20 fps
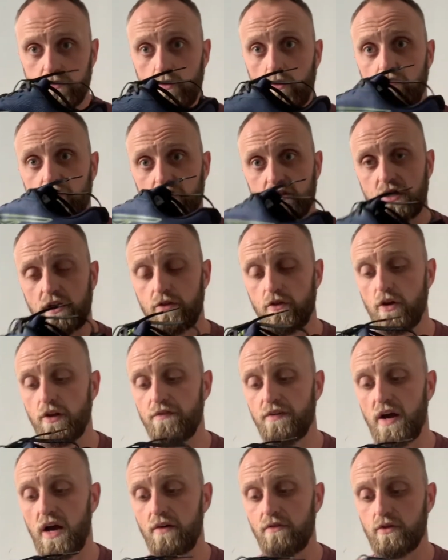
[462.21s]
But for
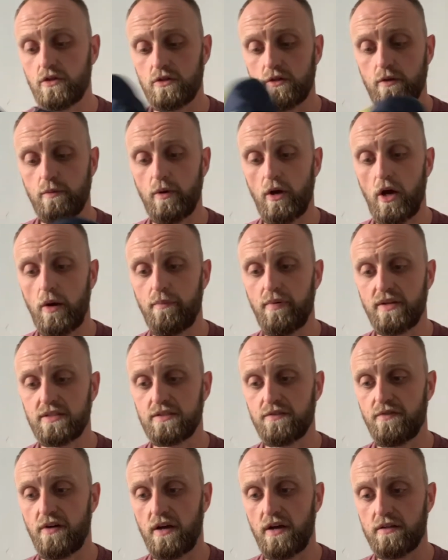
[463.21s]
35, you'd be hard pressed
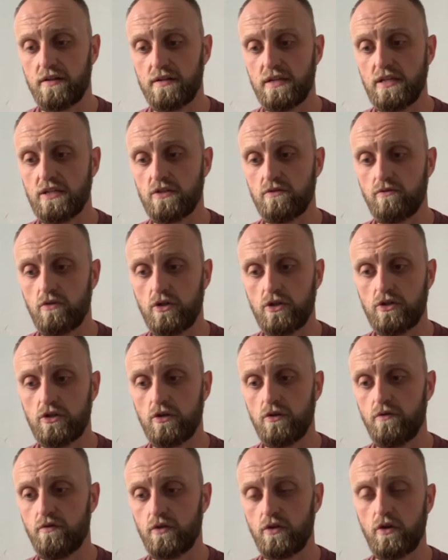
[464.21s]
to find a decent running
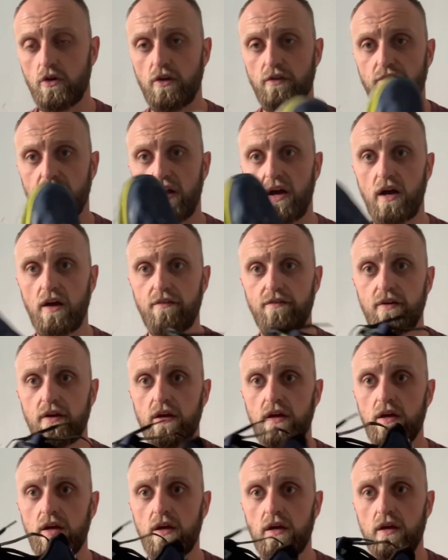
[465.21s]
shoe for 35.
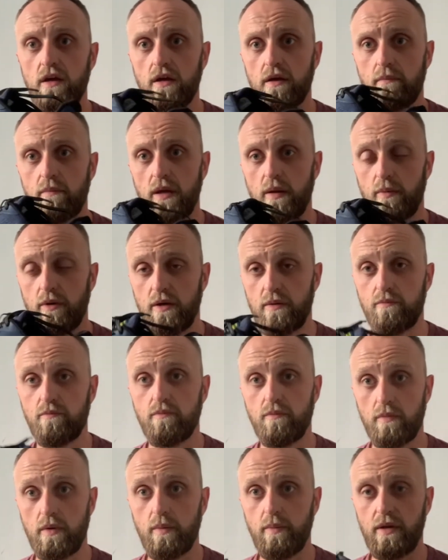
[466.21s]
Maybe a
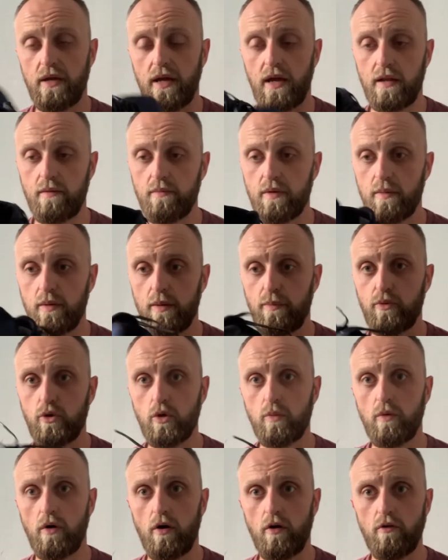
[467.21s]

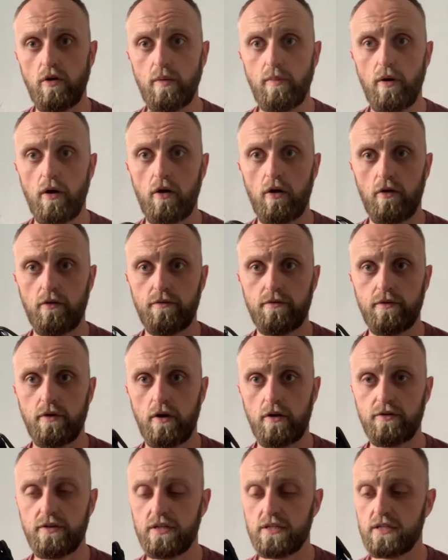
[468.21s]
Puma or Reebok
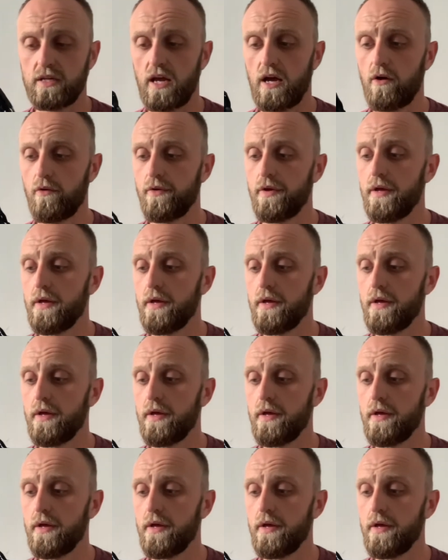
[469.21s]
on discount.